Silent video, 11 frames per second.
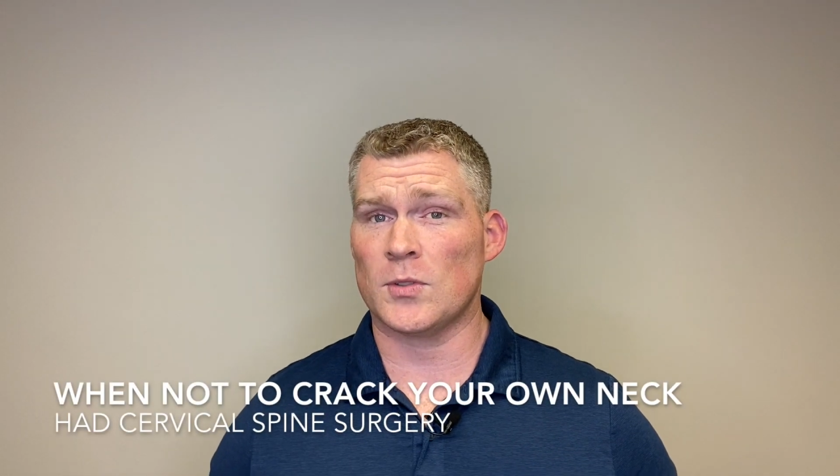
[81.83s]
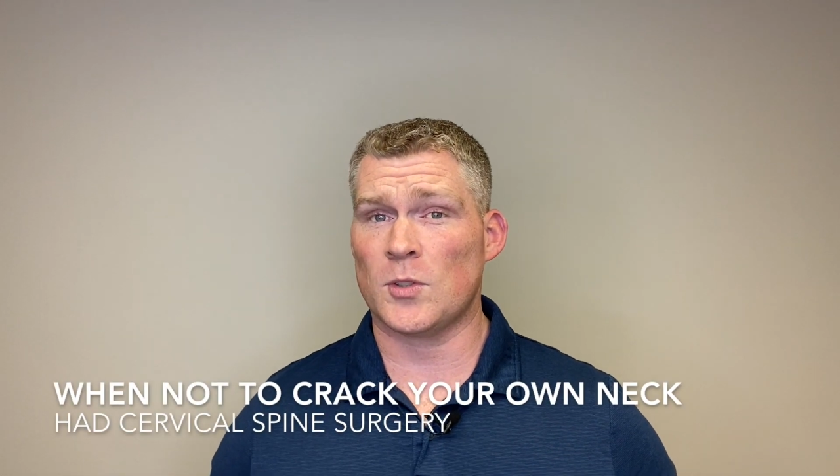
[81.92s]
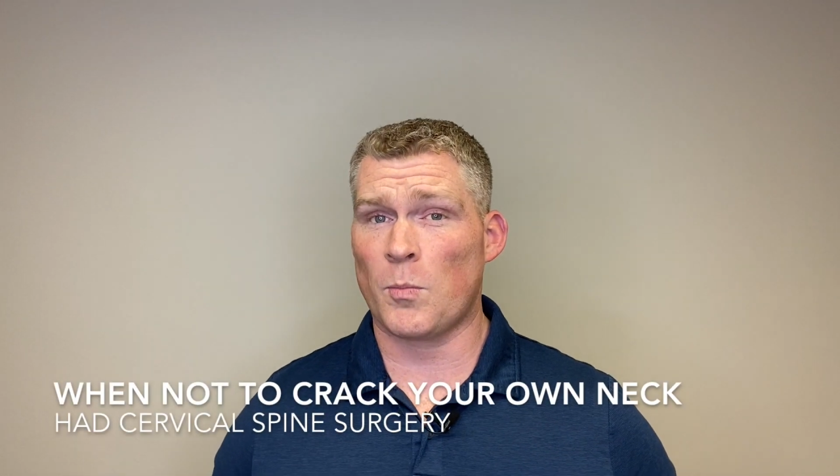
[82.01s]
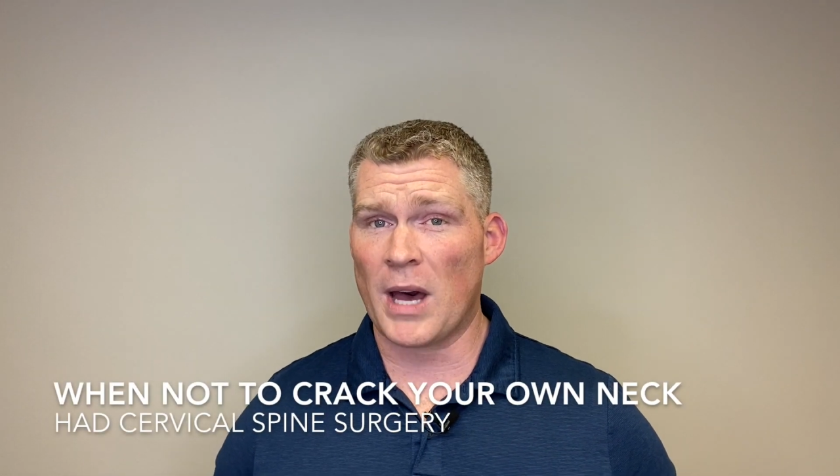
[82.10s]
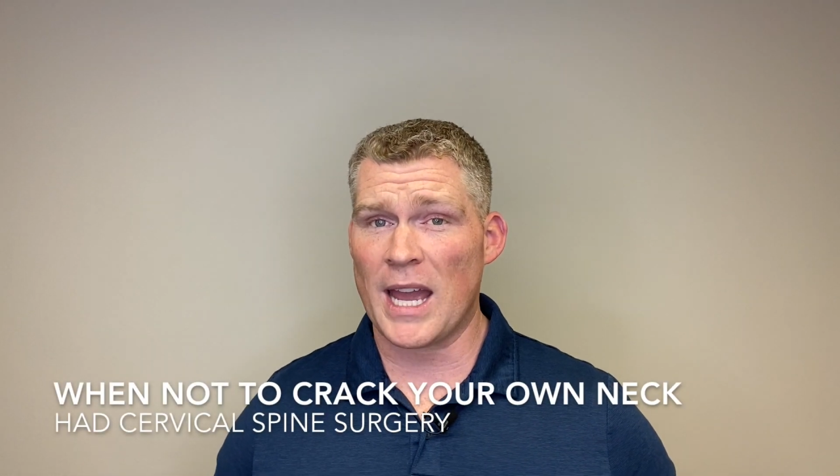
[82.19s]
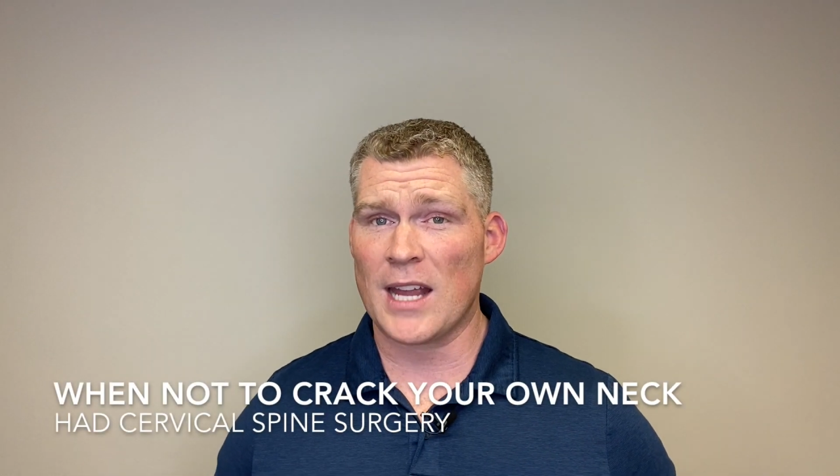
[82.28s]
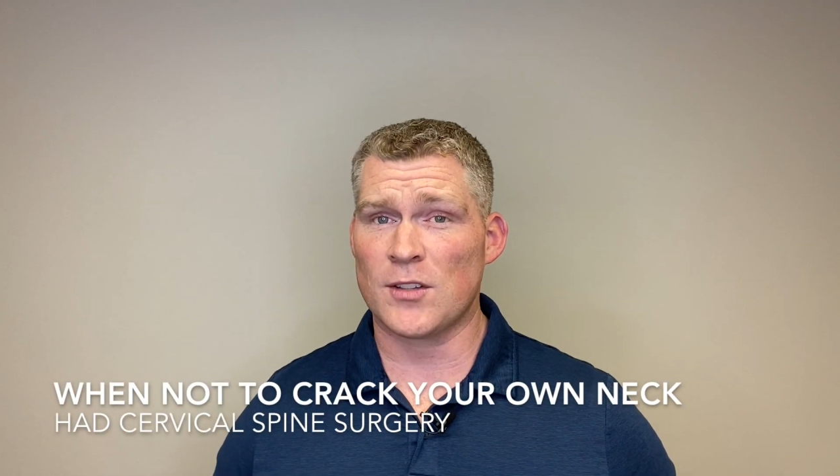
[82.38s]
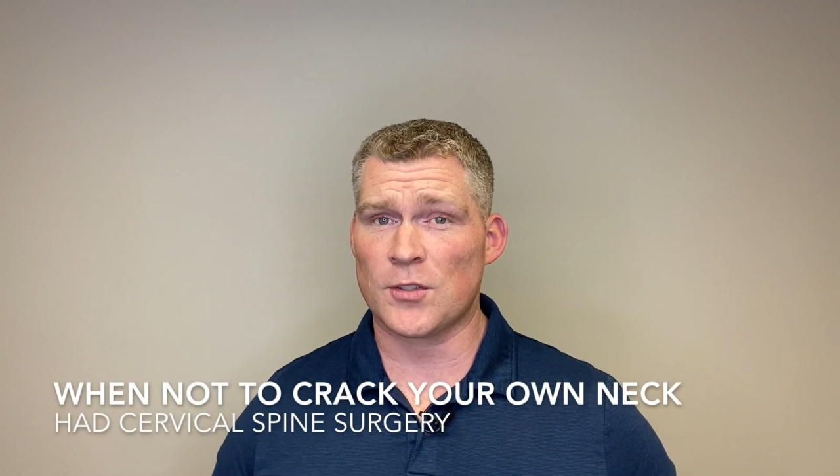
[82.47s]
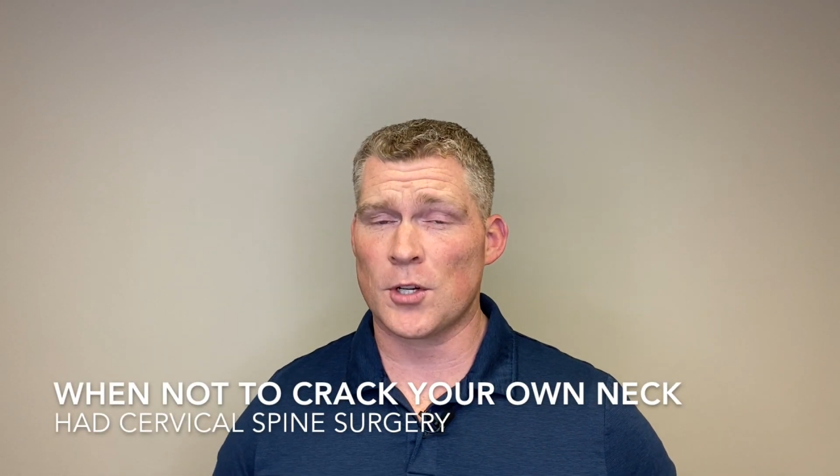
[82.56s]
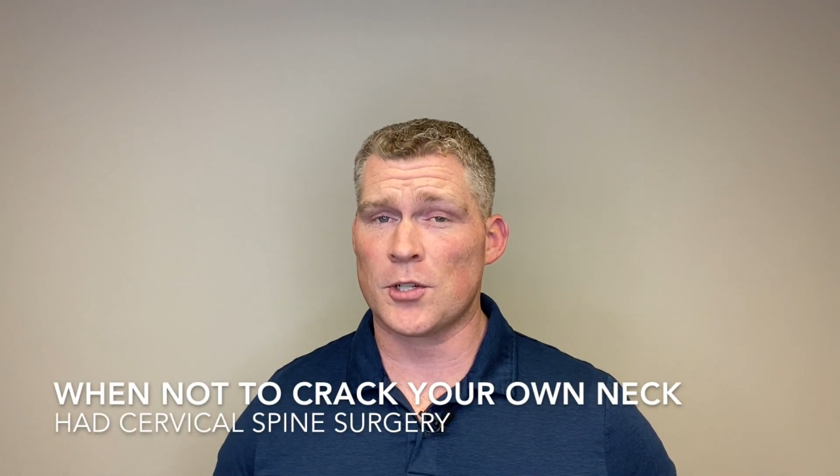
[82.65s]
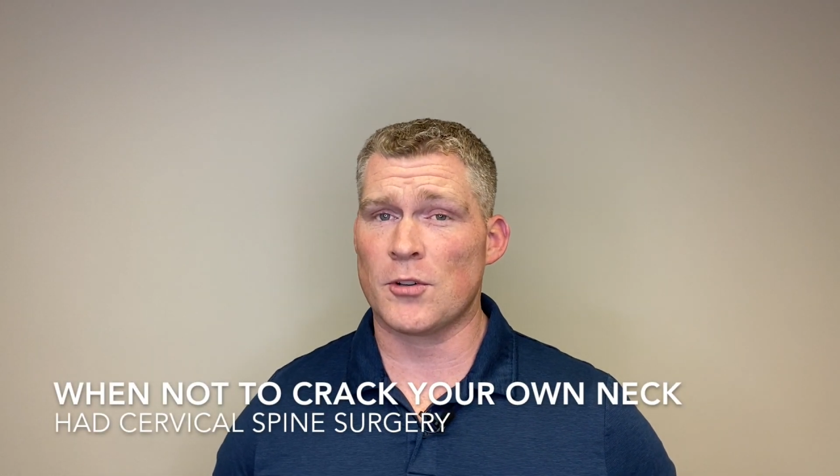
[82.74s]
spine
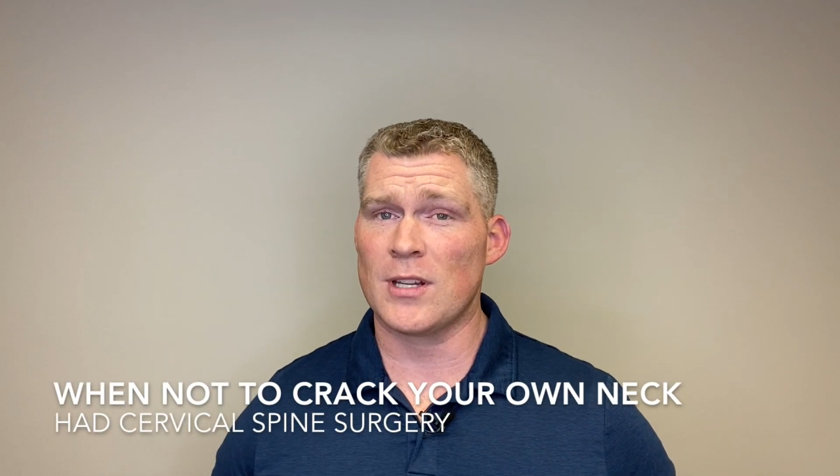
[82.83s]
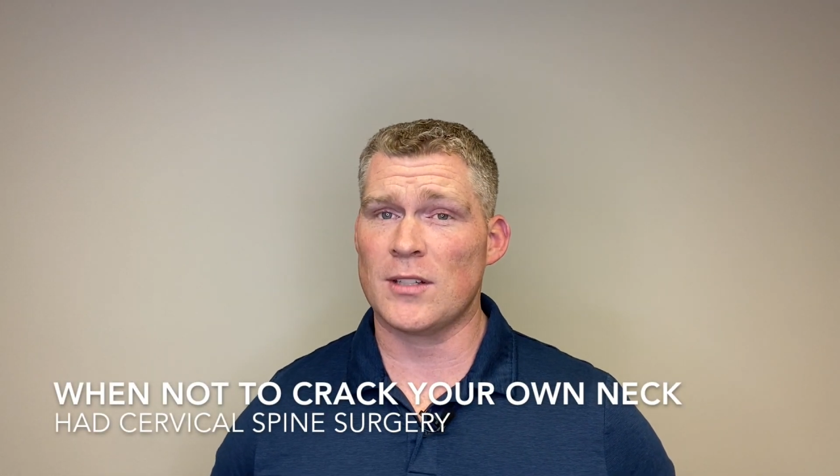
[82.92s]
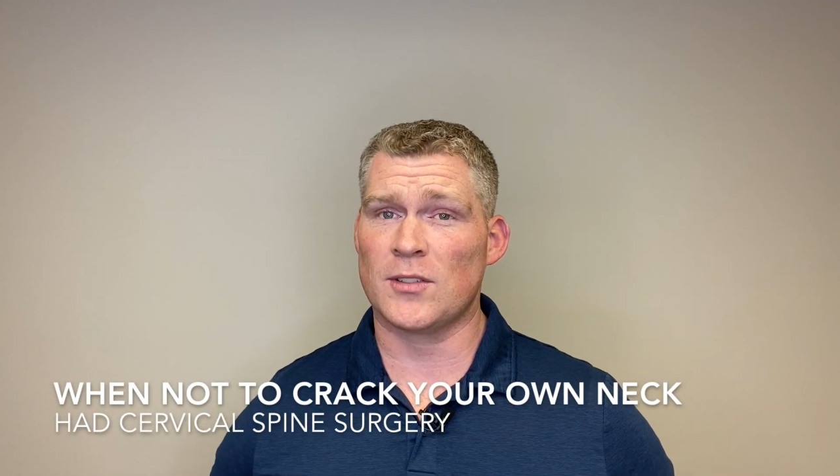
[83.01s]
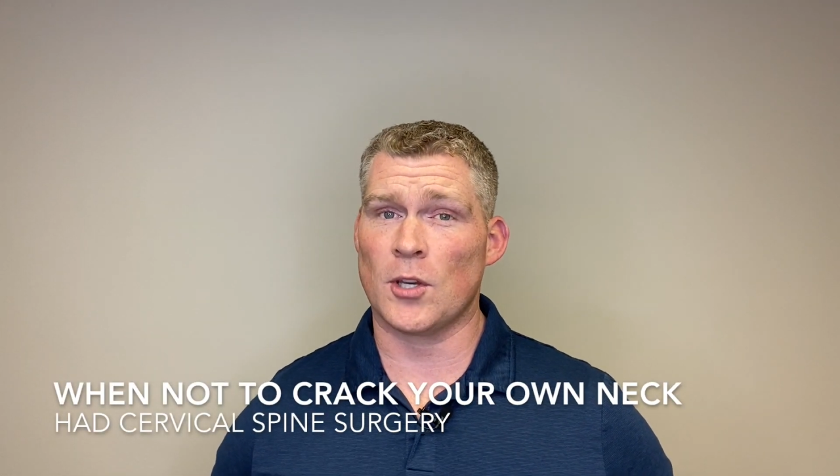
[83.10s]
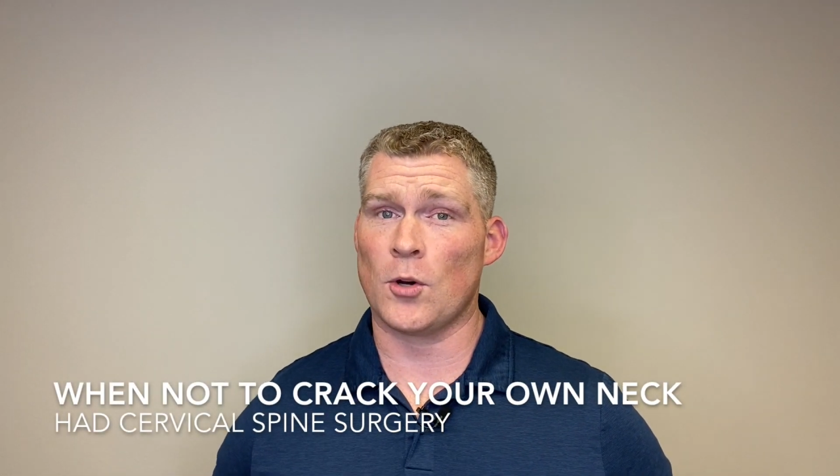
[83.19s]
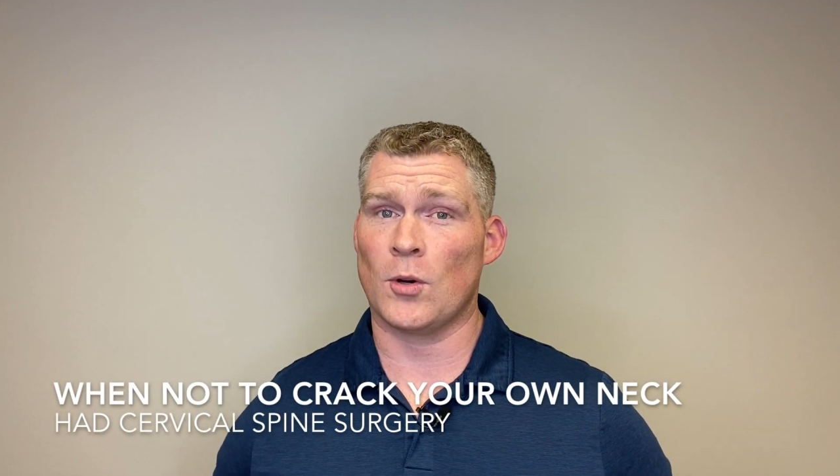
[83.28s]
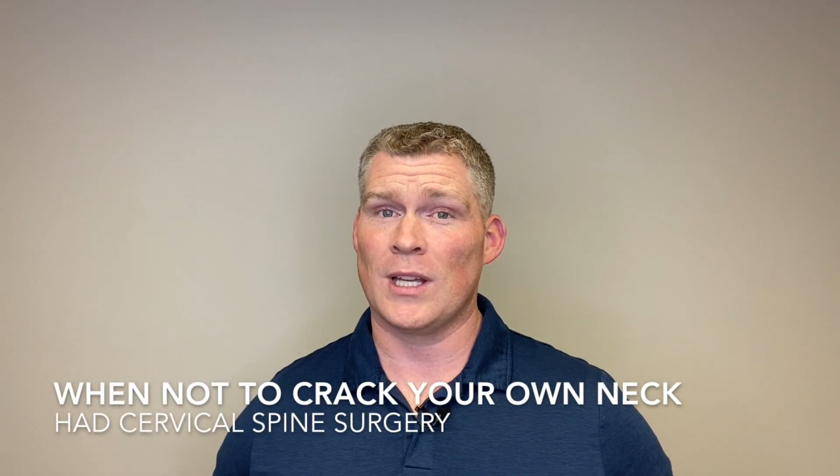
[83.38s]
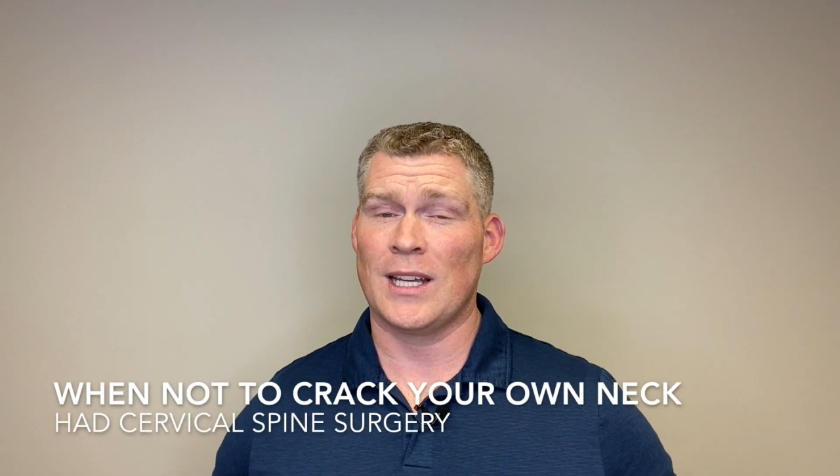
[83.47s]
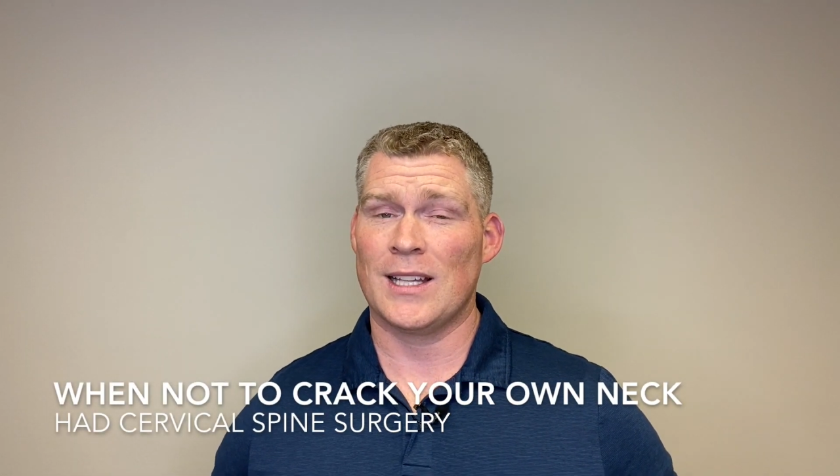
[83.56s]
surgery, so